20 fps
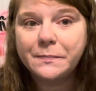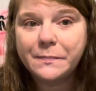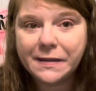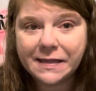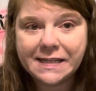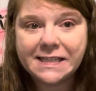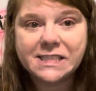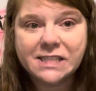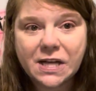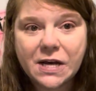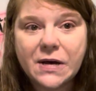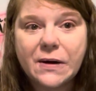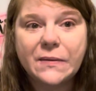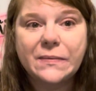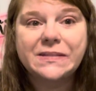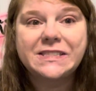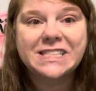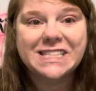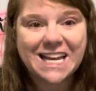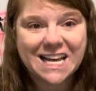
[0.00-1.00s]
please go
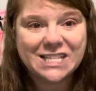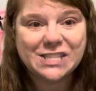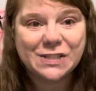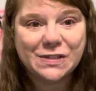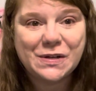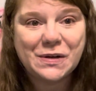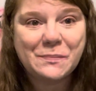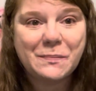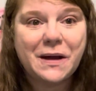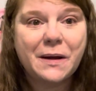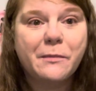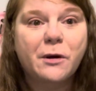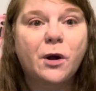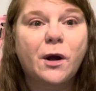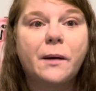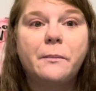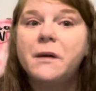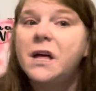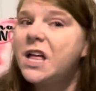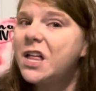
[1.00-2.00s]
schedule your
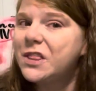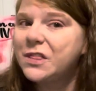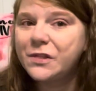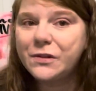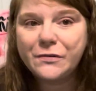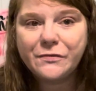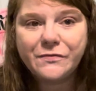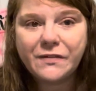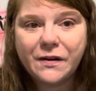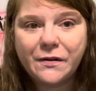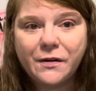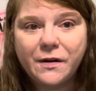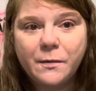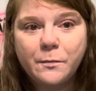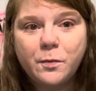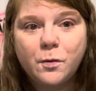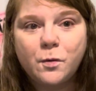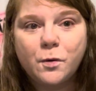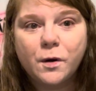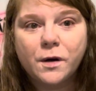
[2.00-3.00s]
mammogram. They're very
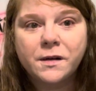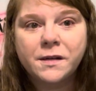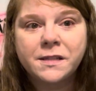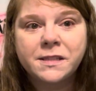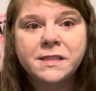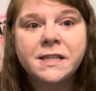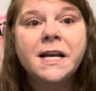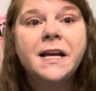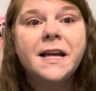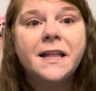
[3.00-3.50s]
important.